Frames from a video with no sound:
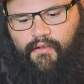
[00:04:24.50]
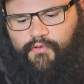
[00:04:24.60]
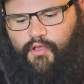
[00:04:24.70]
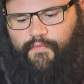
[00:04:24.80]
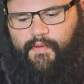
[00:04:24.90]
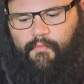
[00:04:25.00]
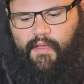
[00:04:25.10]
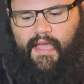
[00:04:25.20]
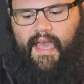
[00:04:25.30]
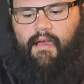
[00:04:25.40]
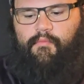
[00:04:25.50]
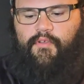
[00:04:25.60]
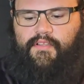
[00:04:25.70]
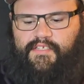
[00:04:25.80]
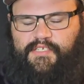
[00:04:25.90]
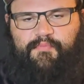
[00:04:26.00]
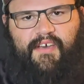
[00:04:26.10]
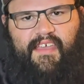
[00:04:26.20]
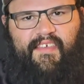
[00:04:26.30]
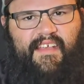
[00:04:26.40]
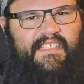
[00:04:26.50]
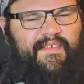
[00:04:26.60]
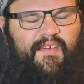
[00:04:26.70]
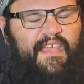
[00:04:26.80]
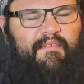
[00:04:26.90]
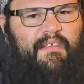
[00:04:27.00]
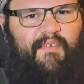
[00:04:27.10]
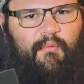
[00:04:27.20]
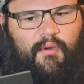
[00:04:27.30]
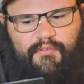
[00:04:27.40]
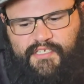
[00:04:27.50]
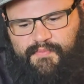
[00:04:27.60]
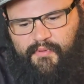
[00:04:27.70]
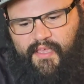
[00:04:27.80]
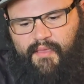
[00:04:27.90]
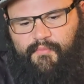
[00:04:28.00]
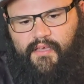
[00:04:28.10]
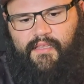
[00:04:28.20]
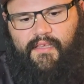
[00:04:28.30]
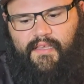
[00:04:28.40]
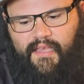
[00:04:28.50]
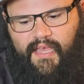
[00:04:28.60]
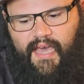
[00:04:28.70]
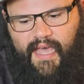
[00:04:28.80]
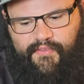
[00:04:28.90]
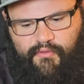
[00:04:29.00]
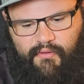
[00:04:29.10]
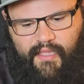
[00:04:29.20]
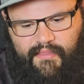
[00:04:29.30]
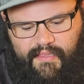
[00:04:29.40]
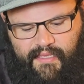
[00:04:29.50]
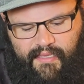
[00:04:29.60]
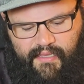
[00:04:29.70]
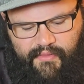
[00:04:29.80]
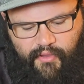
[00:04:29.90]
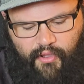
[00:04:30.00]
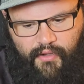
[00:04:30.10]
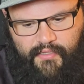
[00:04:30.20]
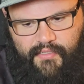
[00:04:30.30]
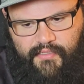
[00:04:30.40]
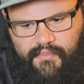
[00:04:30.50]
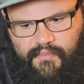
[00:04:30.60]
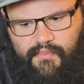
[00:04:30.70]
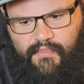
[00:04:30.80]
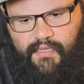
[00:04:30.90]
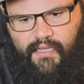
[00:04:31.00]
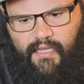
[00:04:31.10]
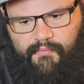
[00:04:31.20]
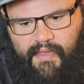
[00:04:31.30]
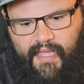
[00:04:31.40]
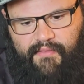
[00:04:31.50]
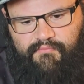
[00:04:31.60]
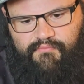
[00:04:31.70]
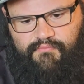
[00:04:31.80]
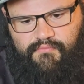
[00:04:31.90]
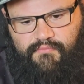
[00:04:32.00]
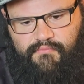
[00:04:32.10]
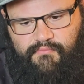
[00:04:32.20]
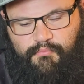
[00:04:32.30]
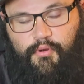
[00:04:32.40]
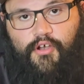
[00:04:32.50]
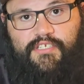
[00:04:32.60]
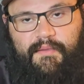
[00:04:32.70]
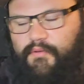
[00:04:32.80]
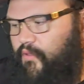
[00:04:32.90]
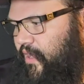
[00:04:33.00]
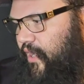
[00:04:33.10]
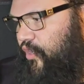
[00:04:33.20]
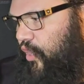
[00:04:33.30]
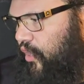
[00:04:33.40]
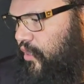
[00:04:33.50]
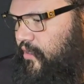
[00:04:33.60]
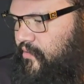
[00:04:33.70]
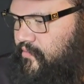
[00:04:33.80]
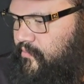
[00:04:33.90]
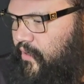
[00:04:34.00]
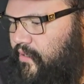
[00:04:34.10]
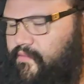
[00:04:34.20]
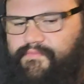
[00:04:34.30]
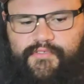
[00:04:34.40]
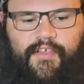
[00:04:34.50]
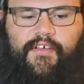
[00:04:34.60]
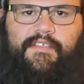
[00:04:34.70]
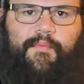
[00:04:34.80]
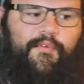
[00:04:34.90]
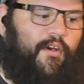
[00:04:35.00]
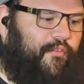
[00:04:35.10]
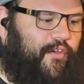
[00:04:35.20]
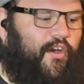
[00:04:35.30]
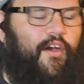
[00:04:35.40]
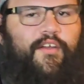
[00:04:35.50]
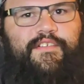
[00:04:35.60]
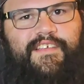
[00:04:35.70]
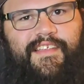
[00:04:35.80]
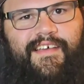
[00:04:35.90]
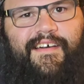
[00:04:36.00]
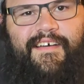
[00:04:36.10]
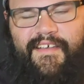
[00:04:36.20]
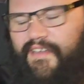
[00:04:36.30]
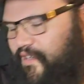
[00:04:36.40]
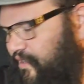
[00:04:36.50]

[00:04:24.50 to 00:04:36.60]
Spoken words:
I don't know how I'm going to display this, even if I will display it, but I do like the art. I personally would rather have a card, but like because I put all the cards in a